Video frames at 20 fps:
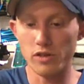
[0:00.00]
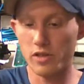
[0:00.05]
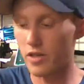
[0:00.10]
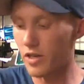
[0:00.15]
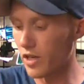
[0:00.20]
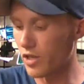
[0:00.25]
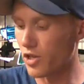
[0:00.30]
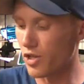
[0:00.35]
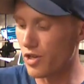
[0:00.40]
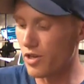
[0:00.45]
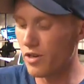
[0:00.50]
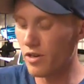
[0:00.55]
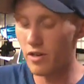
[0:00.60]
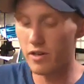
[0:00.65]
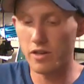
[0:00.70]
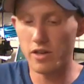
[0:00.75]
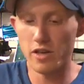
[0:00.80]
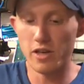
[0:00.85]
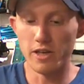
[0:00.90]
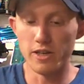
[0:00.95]
section
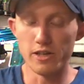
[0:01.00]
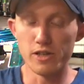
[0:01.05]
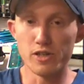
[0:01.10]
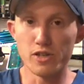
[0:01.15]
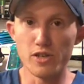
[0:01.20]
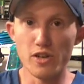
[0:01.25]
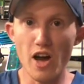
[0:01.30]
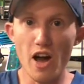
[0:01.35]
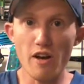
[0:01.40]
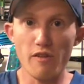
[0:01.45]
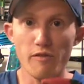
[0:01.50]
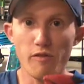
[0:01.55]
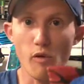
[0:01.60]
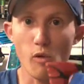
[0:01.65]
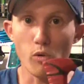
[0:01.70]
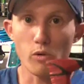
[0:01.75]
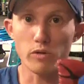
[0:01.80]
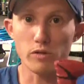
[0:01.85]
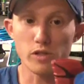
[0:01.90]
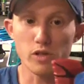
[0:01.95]
is not
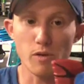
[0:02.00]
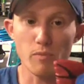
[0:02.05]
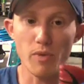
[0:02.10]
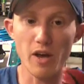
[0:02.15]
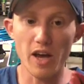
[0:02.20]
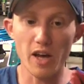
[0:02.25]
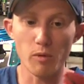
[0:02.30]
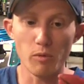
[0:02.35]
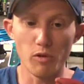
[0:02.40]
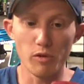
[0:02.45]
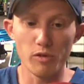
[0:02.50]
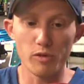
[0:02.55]
forwards compatible.